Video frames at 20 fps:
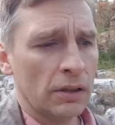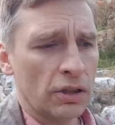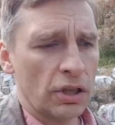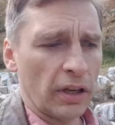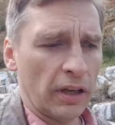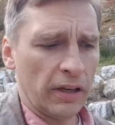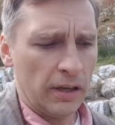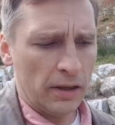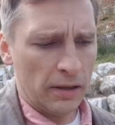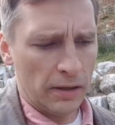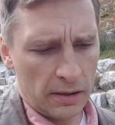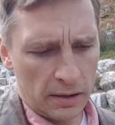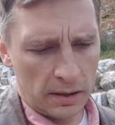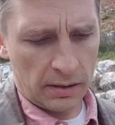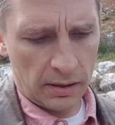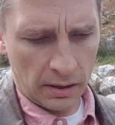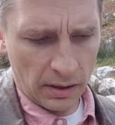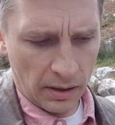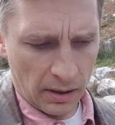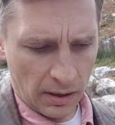
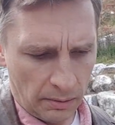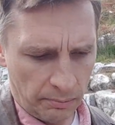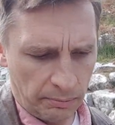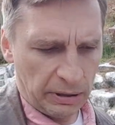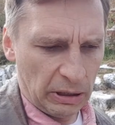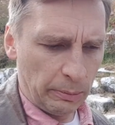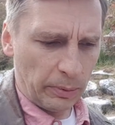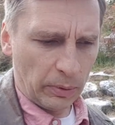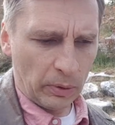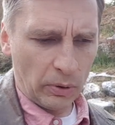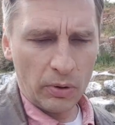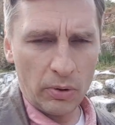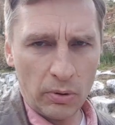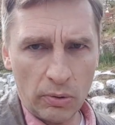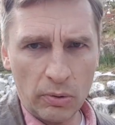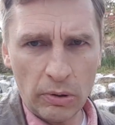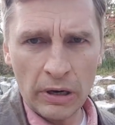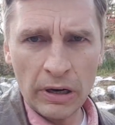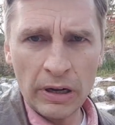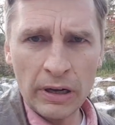Chinese people
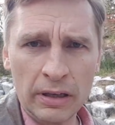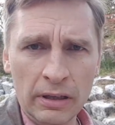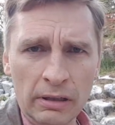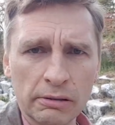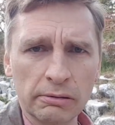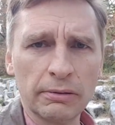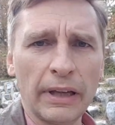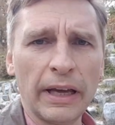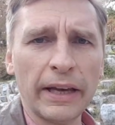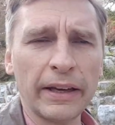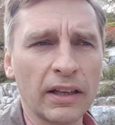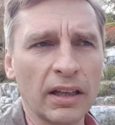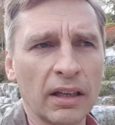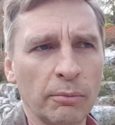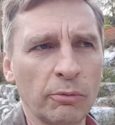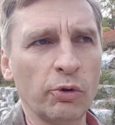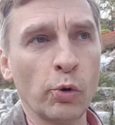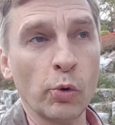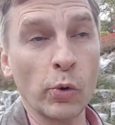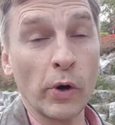who like
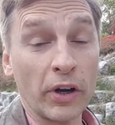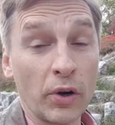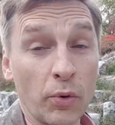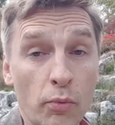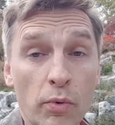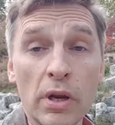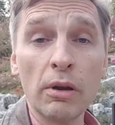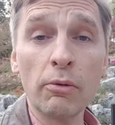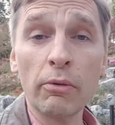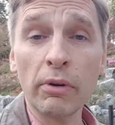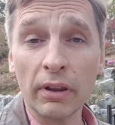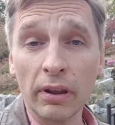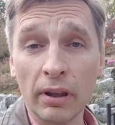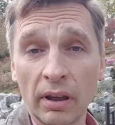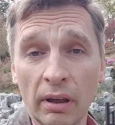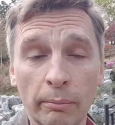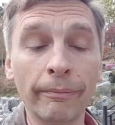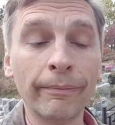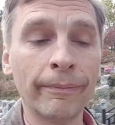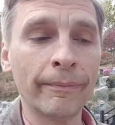him, who agree with
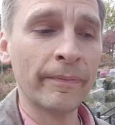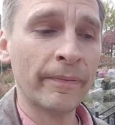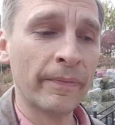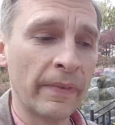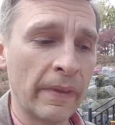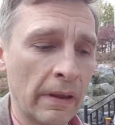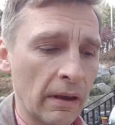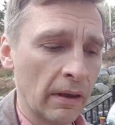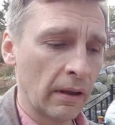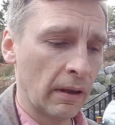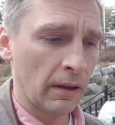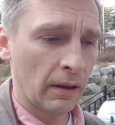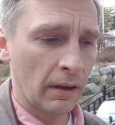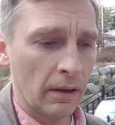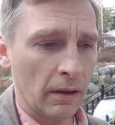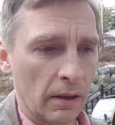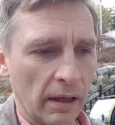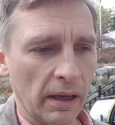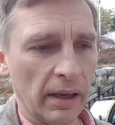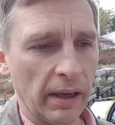him.
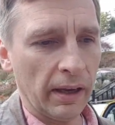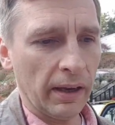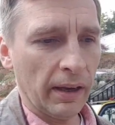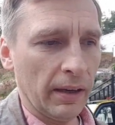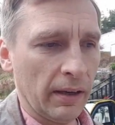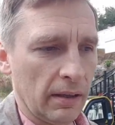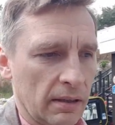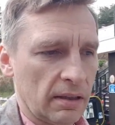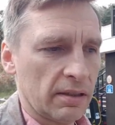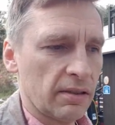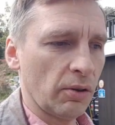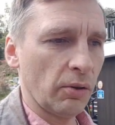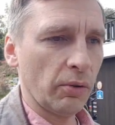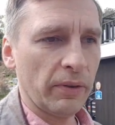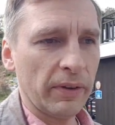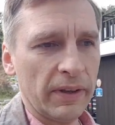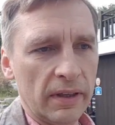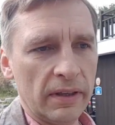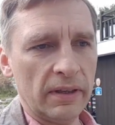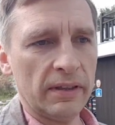And so
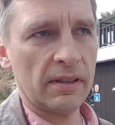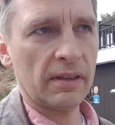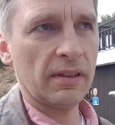this